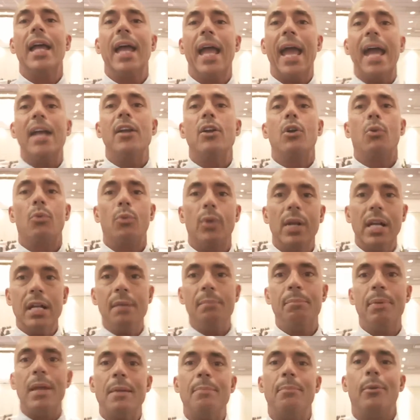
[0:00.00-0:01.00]
and
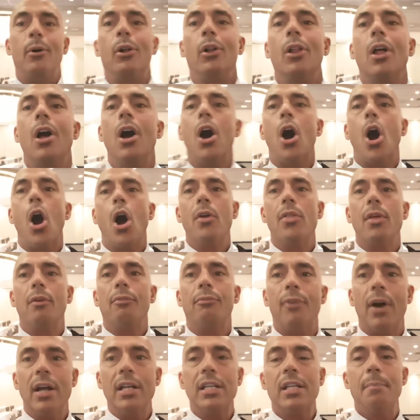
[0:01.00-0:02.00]
reading people, are the
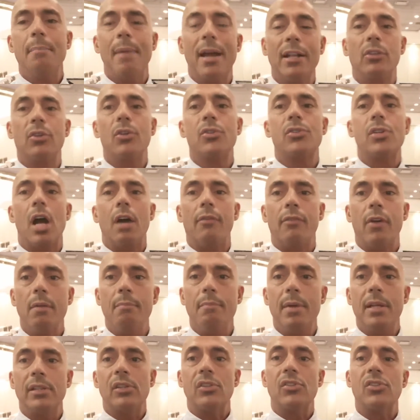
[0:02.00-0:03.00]
fundamentals of our
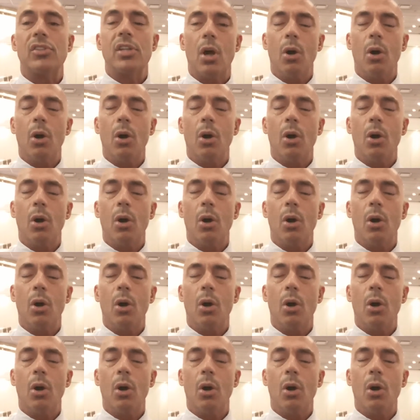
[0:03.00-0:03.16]
business.